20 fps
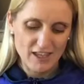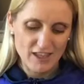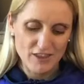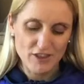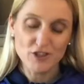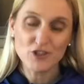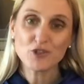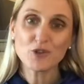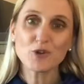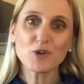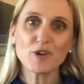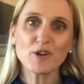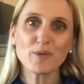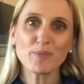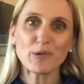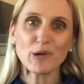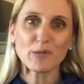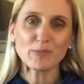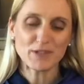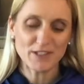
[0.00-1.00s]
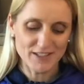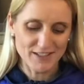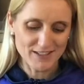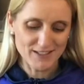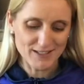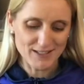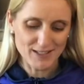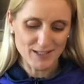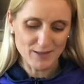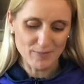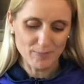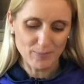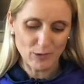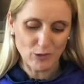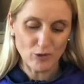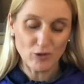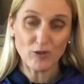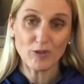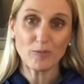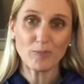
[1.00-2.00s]
The Torah promises
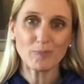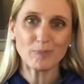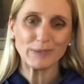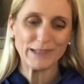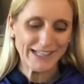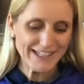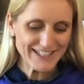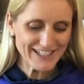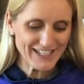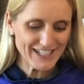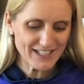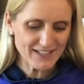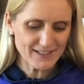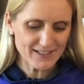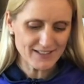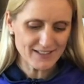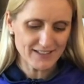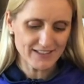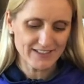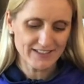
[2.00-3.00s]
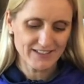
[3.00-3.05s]
both blessings